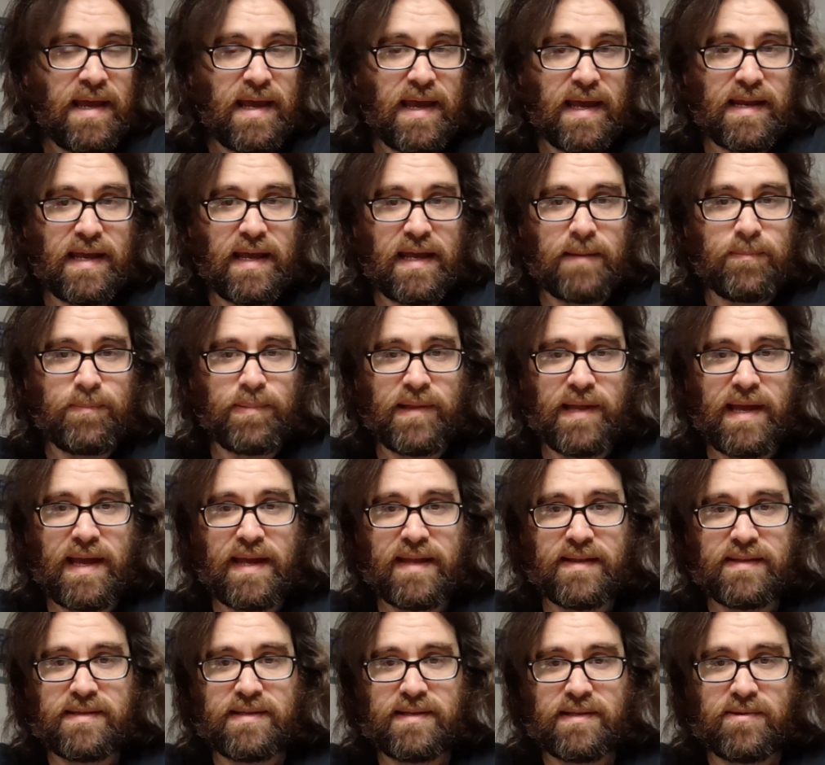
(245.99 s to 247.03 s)
and I had
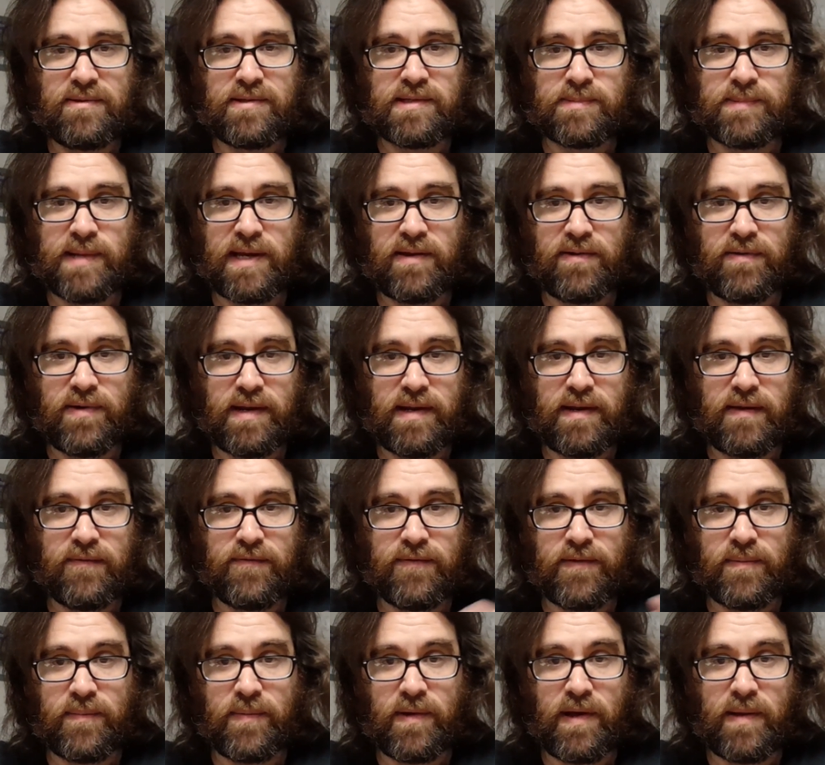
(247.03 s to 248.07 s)
planned to use my credit
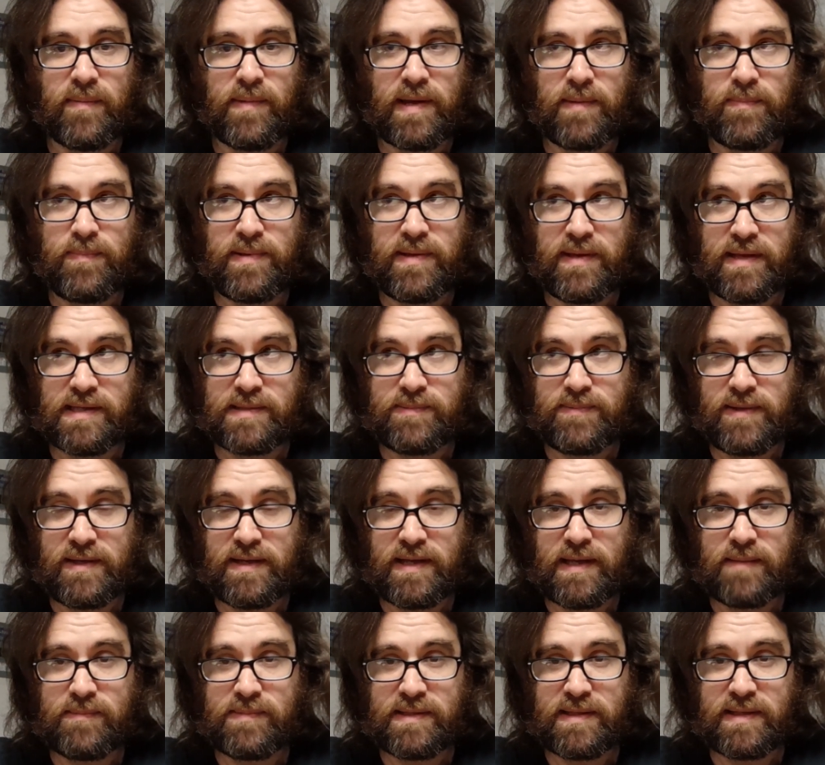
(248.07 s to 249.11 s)
from all my PSP
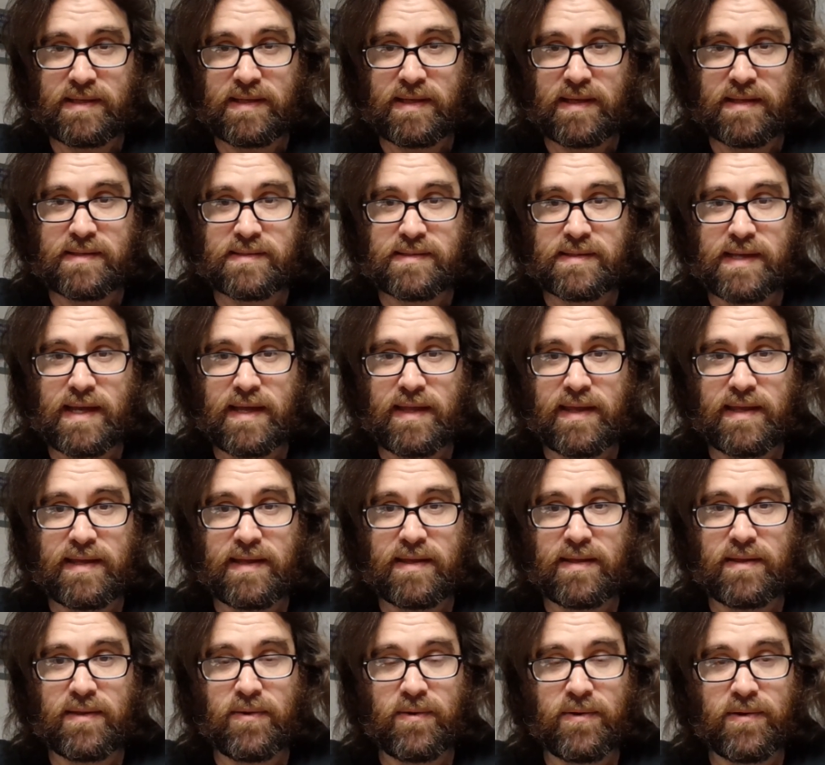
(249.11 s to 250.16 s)
games to get Silent
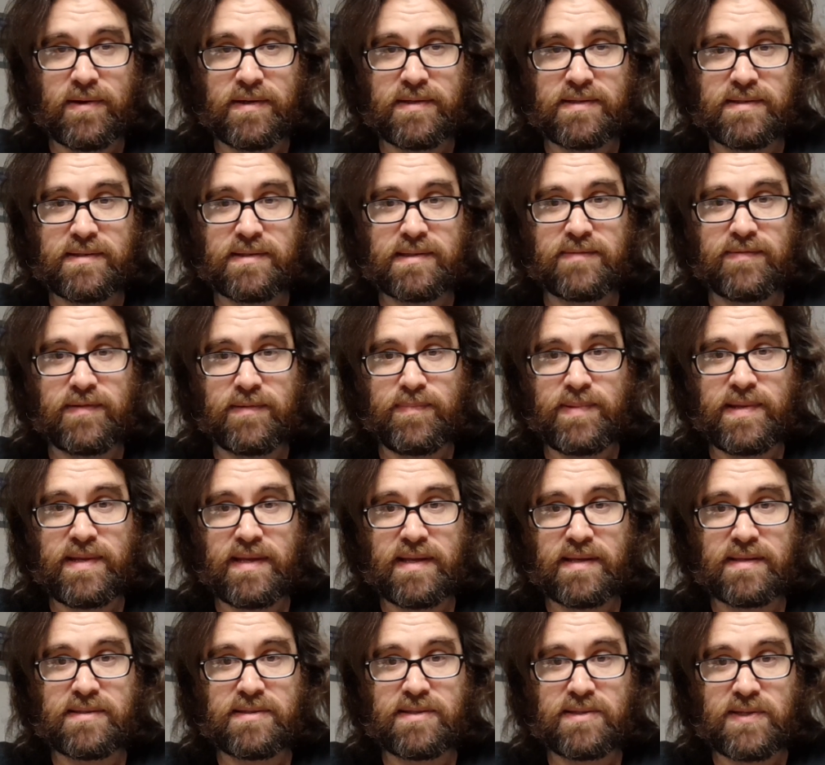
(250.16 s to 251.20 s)
Hill Origins for
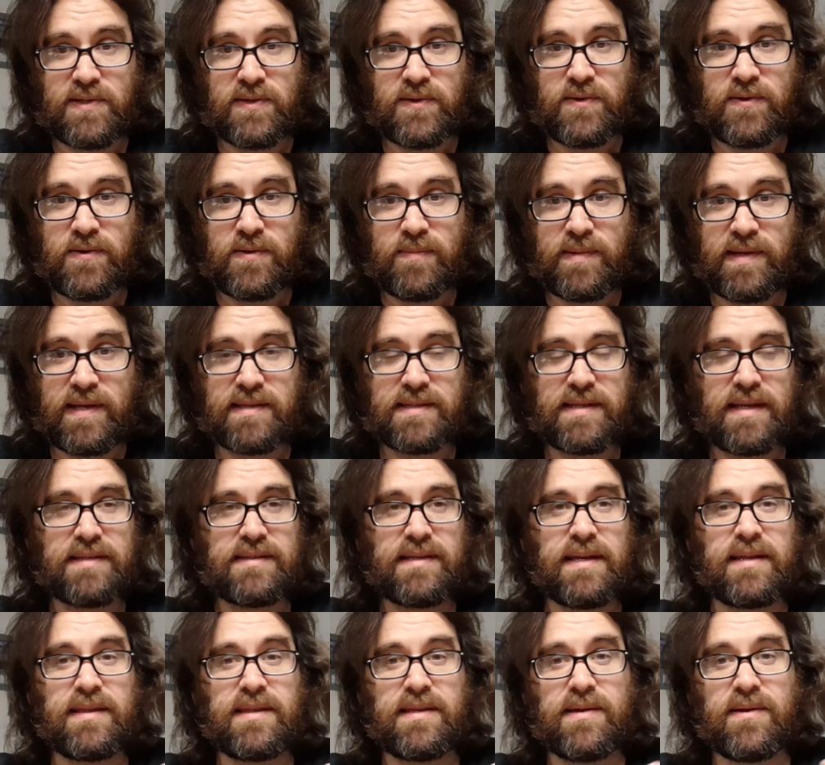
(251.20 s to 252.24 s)
PS2 because that's
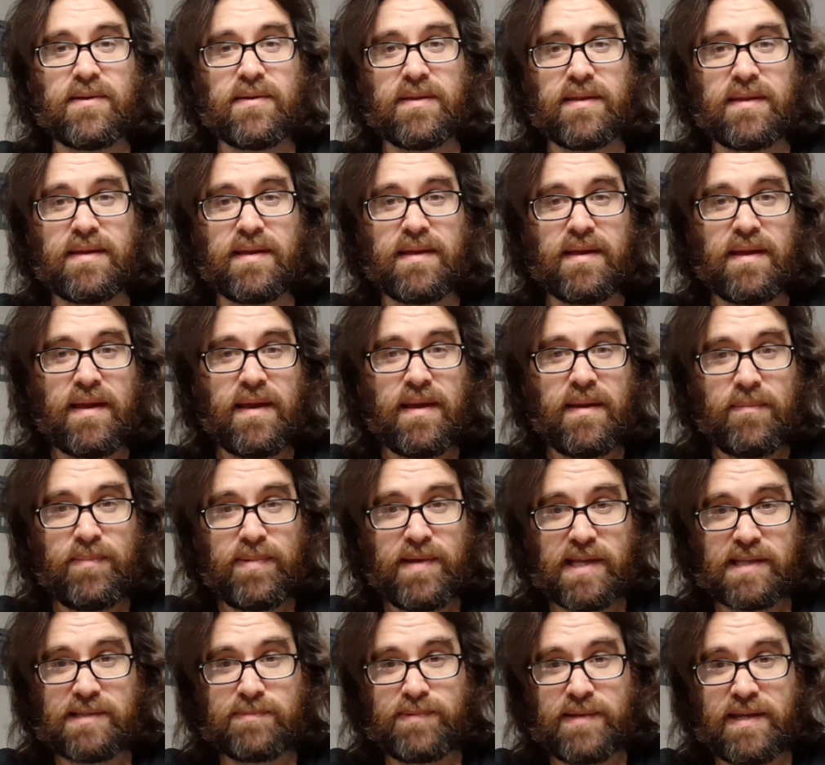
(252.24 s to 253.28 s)
like the only
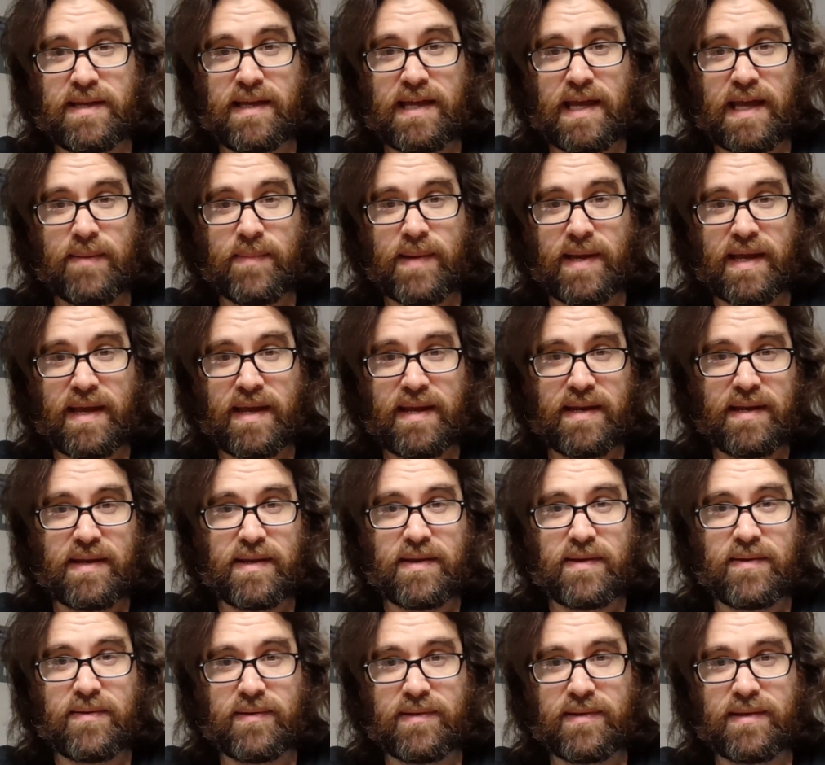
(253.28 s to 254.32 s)
PSP game I kind of
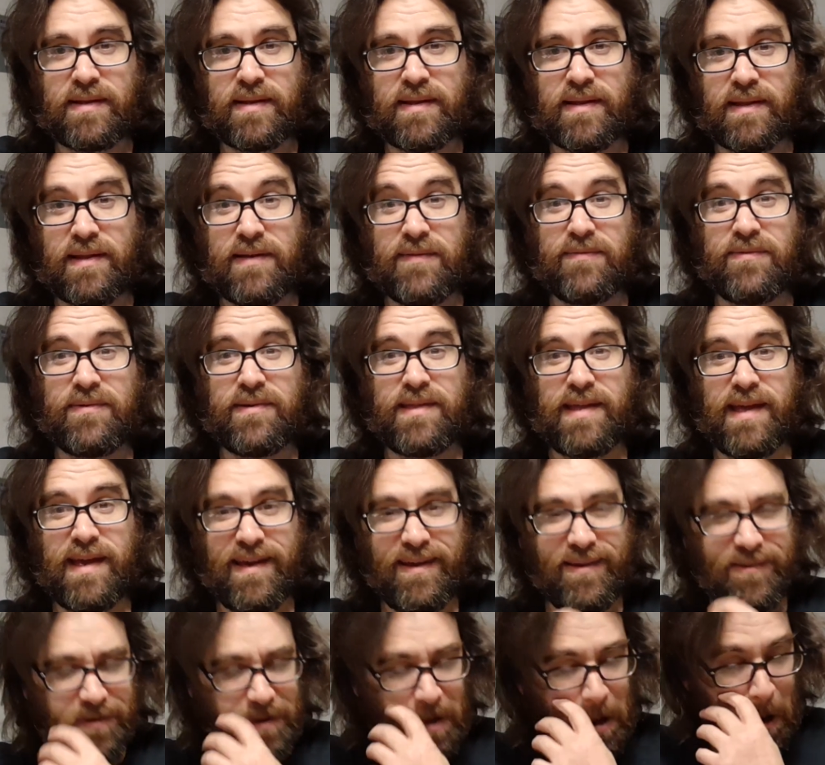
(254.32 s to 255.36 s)
couldn't live
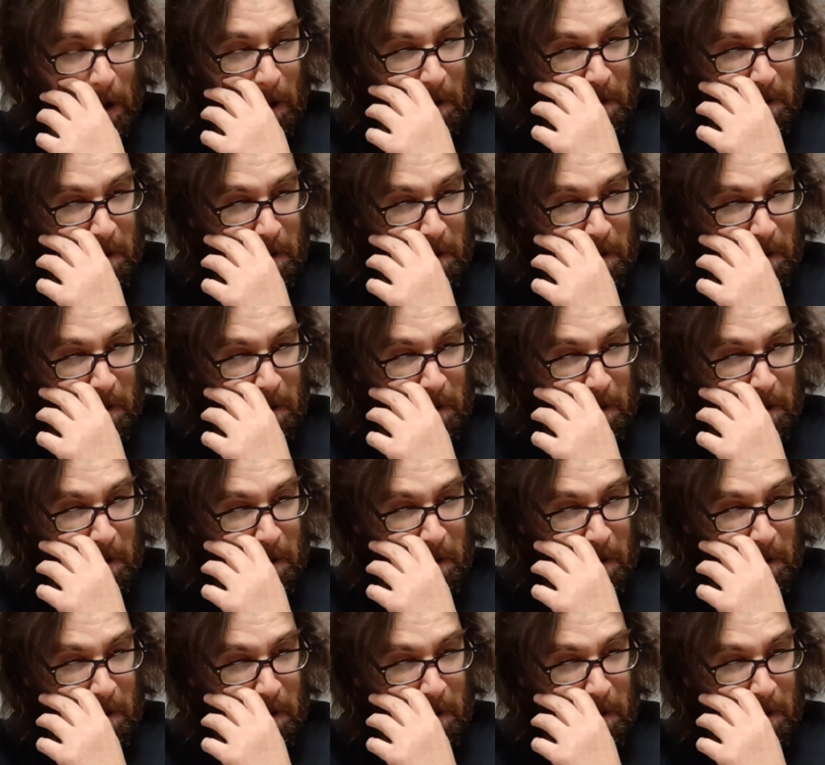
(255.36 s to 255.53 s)
without.